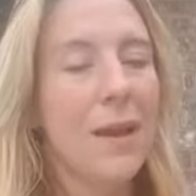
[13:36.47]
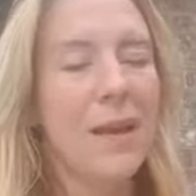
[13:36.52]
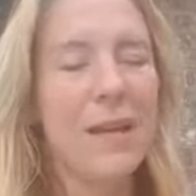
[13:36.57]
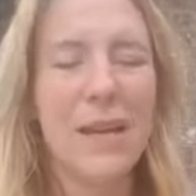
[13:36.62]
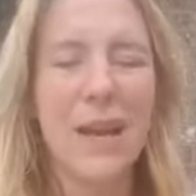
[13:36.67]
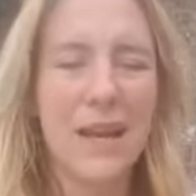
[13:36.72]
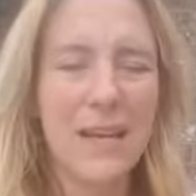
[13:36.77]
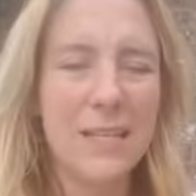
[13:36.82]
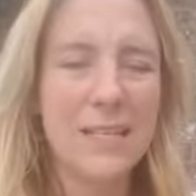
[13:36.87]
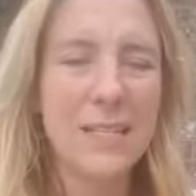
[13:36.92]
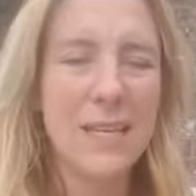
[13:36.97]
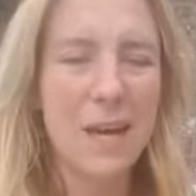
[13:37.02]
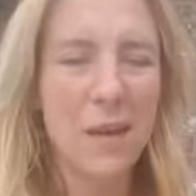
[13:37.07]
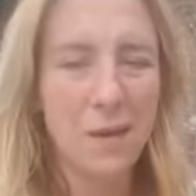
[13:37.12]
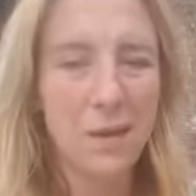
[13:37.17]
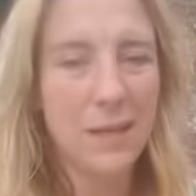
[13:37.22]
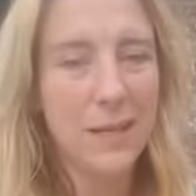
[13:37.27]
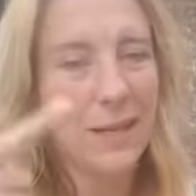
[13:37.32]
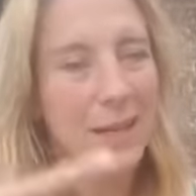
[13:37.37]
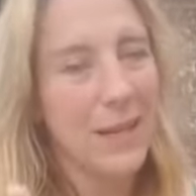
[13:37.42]
And I could
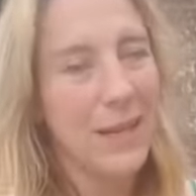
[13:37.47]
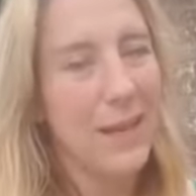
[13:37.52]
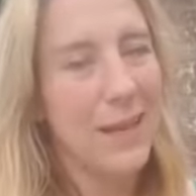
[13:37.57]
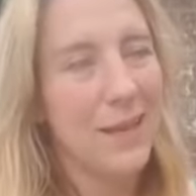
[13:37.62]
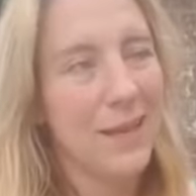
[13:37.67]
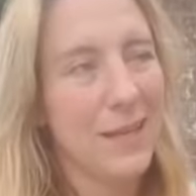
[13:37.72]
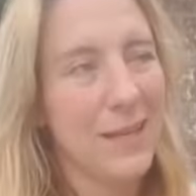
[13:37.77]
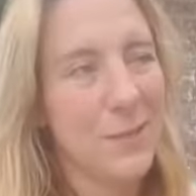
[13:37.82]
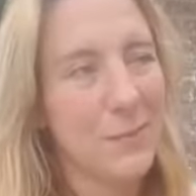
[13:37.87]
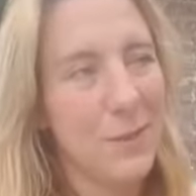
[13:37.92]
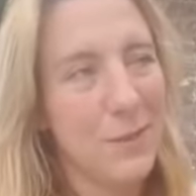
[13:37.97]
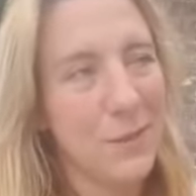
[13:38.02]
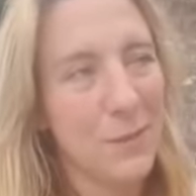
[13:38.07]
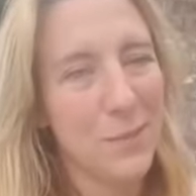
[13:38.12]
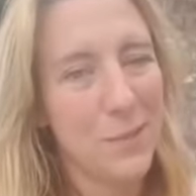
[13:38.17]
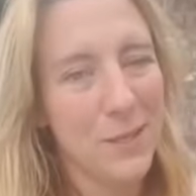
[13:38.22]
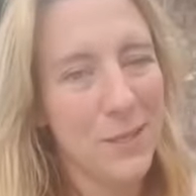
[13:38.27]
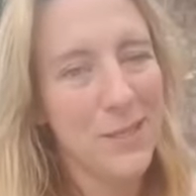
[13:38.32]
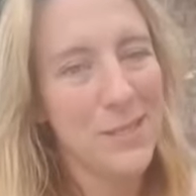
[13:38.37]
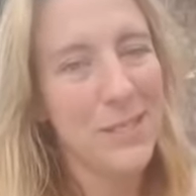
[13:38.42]
tell that he had like a
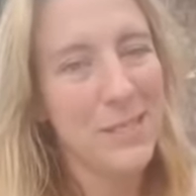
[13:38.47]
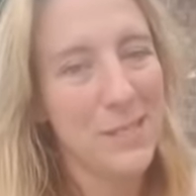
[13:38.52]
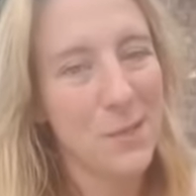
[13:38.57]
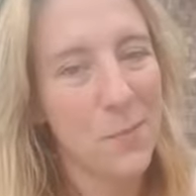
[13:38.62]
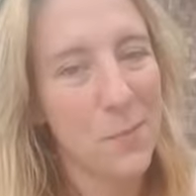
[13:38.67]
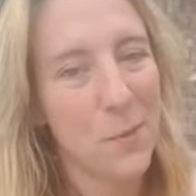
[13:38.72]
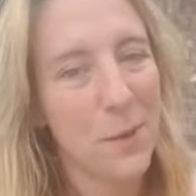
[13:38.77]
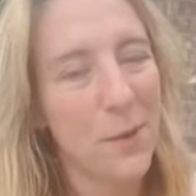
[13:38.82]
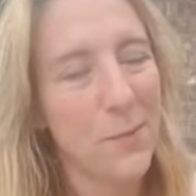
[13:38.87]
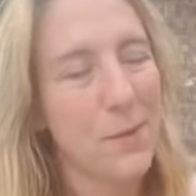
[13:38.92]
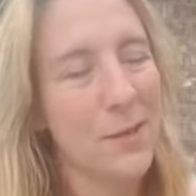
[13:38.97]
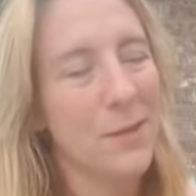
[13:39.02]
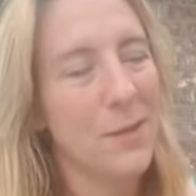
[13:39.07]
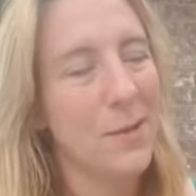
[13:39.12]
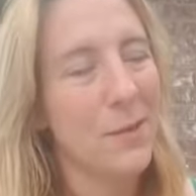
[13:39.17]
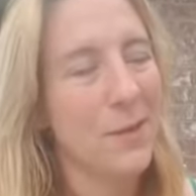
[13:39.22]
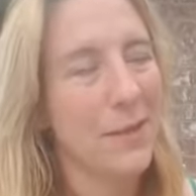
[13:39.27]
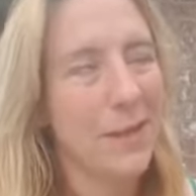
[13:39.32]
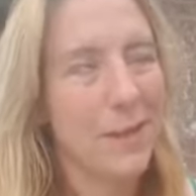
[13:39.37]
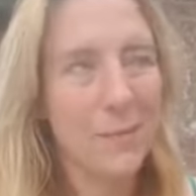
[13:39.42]
little bit of
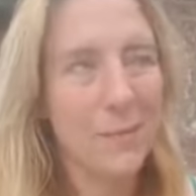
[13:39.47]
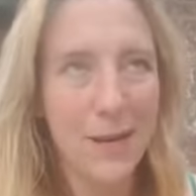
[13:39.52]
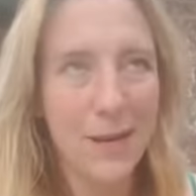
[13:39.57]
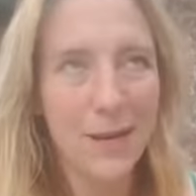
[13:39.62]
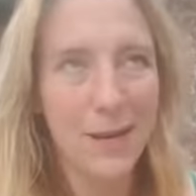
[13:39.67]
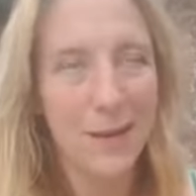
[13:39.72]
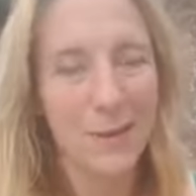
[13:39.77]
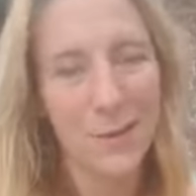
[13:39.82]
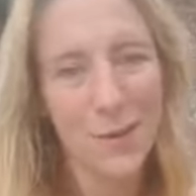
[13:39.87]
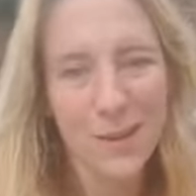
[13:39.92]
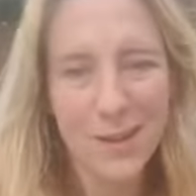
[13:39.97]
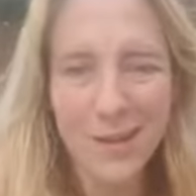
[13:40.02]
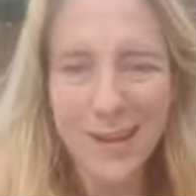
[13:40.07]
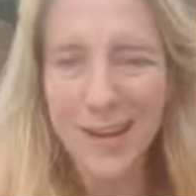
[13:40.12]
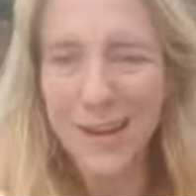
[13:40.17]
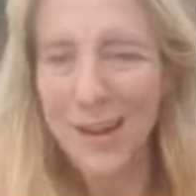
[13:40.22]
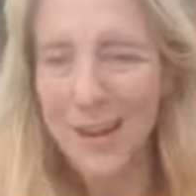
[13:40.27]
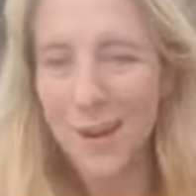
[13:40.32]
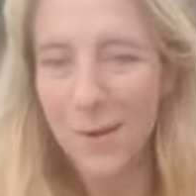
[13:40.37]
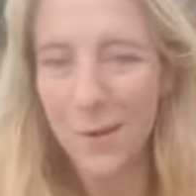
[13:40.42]
disappointment. I'm like, man, I thought that
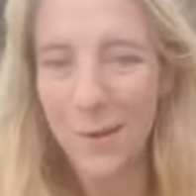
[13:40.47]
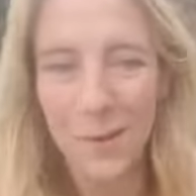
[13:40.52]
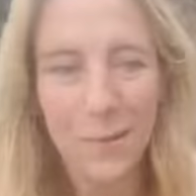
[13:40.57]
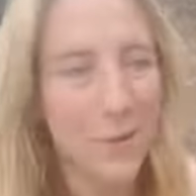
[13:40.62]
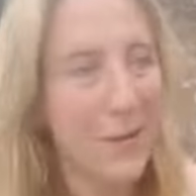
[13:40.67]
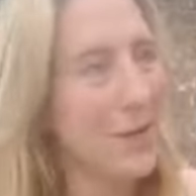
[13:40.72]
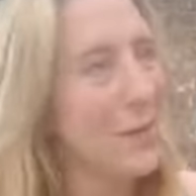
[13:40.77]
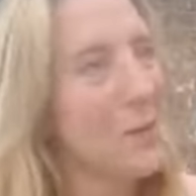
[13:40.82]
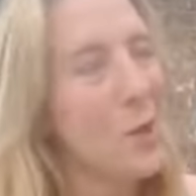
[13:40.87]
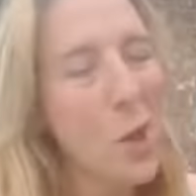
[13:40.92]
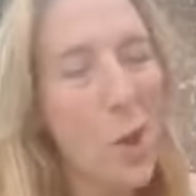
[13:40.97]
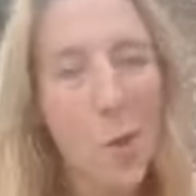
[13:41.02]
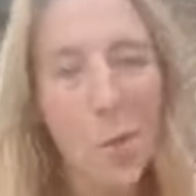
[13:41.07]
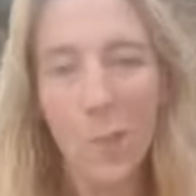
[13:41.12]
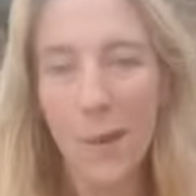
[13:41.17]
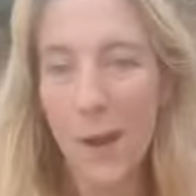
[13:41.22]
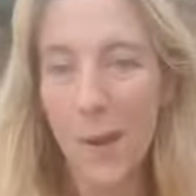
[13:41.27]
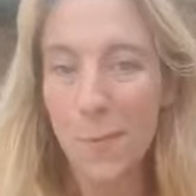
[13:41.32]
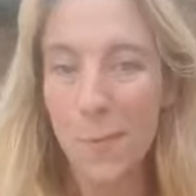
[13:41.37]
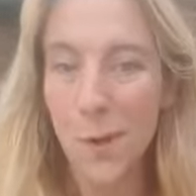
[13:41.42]
I had her. I'm like,
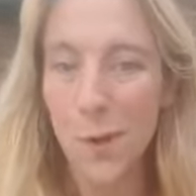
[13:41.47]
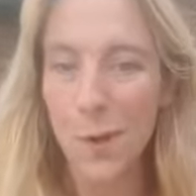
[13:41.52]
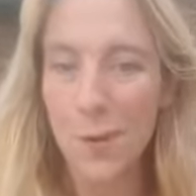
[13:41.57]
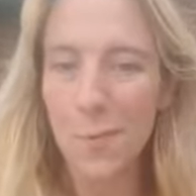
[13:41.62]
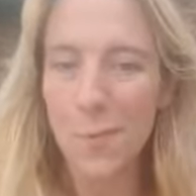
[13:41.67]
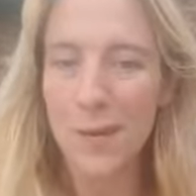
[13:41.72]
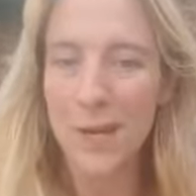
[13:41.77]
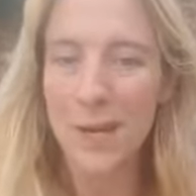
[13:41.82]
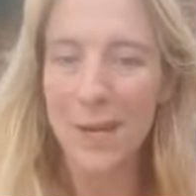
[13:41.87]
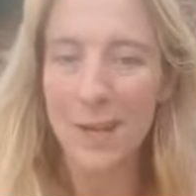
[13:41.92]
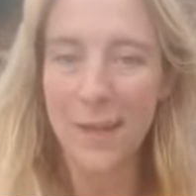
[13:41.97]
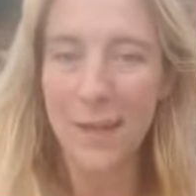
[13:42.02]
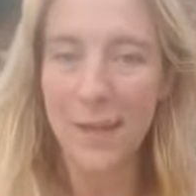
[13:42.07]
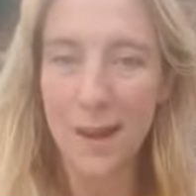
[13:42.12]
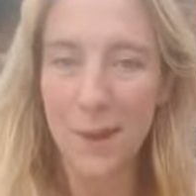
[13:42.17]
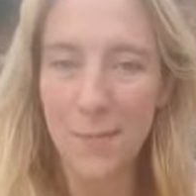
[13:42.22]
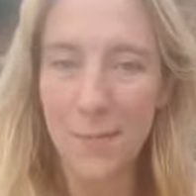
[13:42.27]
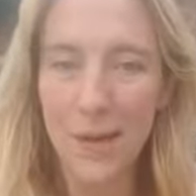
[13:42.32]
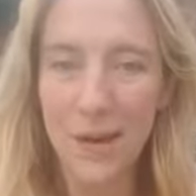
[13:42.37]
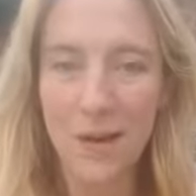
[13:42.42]
no, but I'm not complaining.
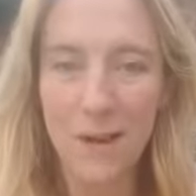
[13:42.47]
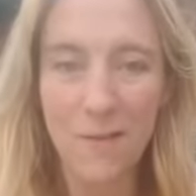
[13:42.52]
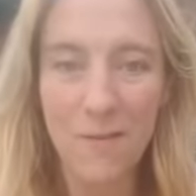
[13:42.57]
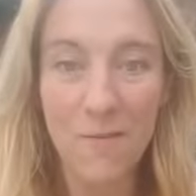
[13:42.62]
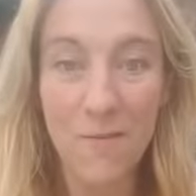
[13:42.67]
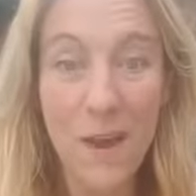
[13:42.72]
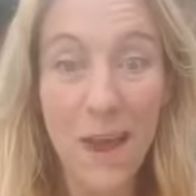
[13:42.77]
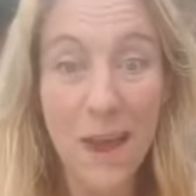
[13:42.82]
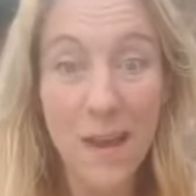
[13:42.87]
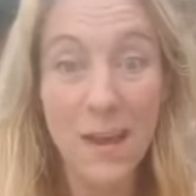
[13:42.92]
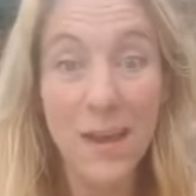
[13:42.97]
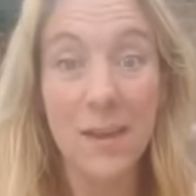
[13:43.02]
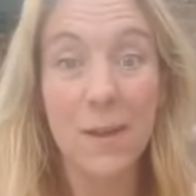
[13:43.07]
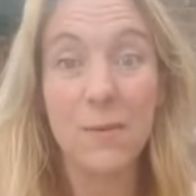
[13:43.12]
Like, I'm getting fed.